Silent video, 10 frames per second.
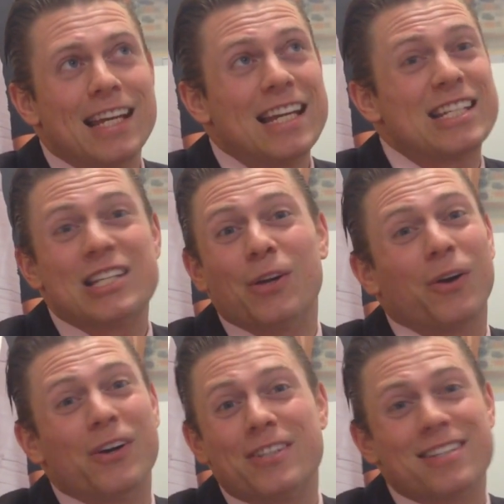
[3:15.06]
it still
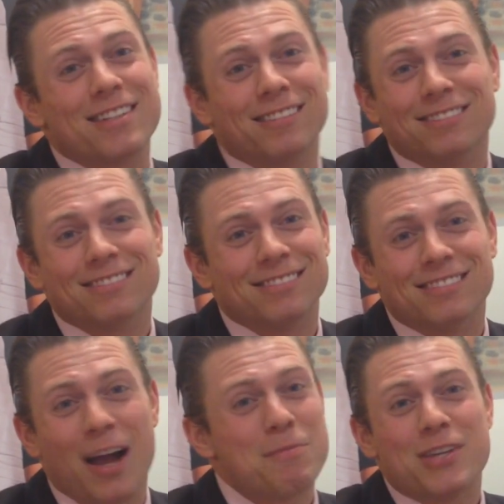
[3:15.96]
hurts.
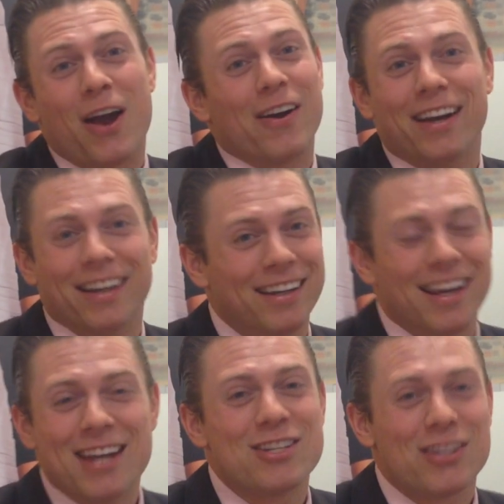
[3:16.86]
I'm sorry.
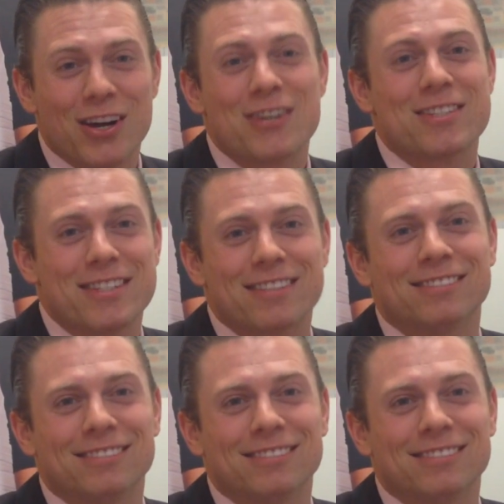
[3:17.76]
It just hurts.